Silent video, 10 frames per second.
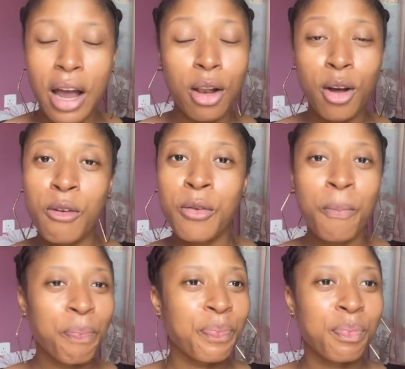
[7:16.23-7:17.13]
I love
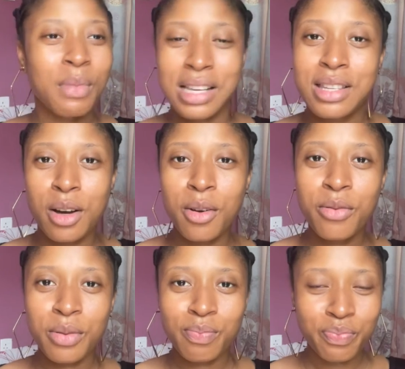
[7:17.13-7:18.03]

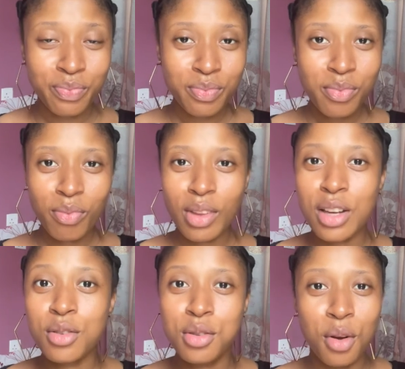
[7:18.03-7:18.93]
myself
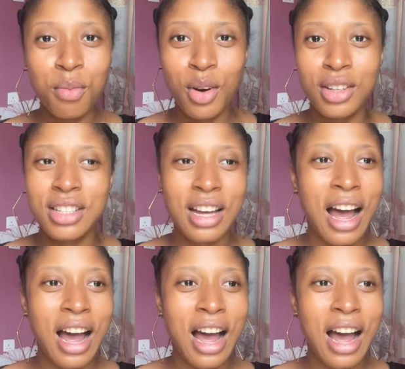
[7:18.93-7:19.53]
so much.